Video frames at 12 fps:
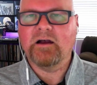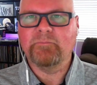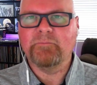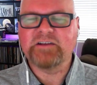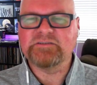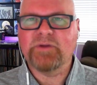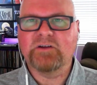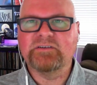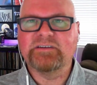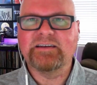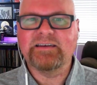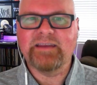Magic Mountain
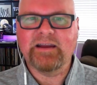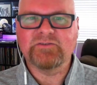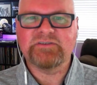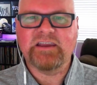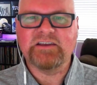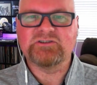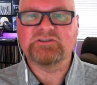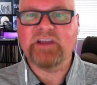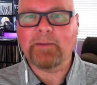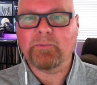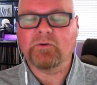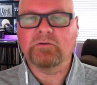did announce a
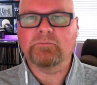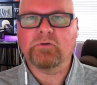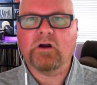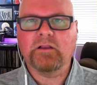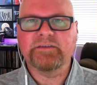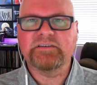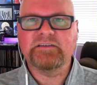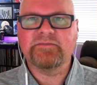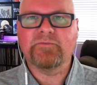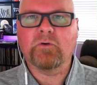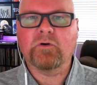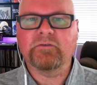chaperone policy
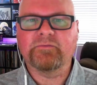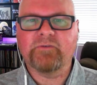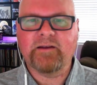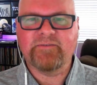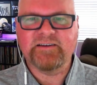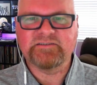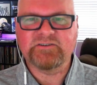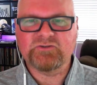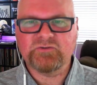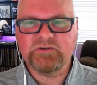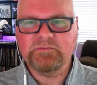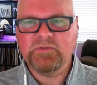for Fright Fest
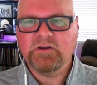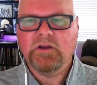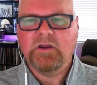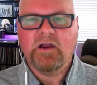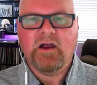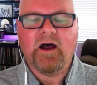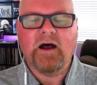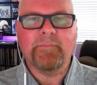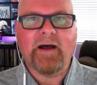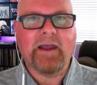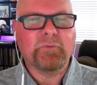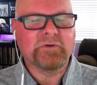Extreme.
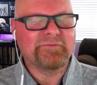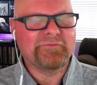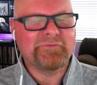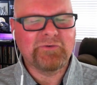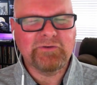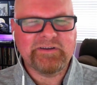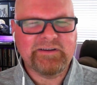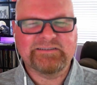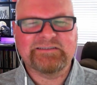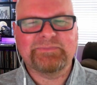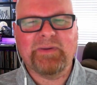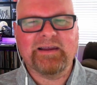I would fully
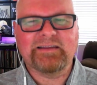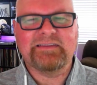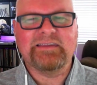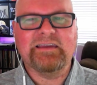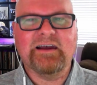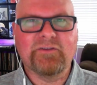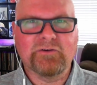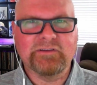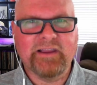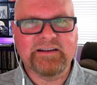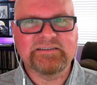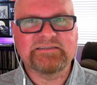expect the other
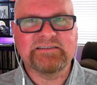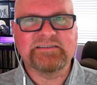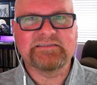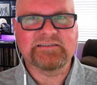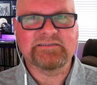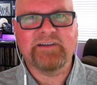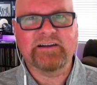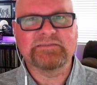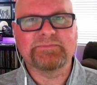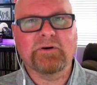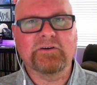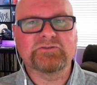legacy Six
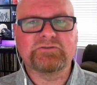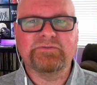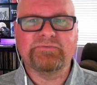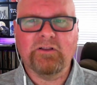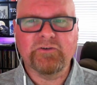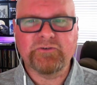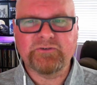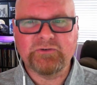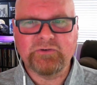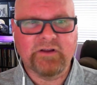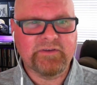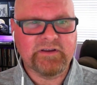Flags parks to follow
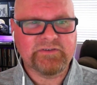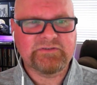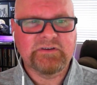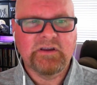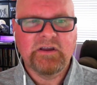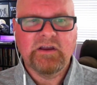suit on this.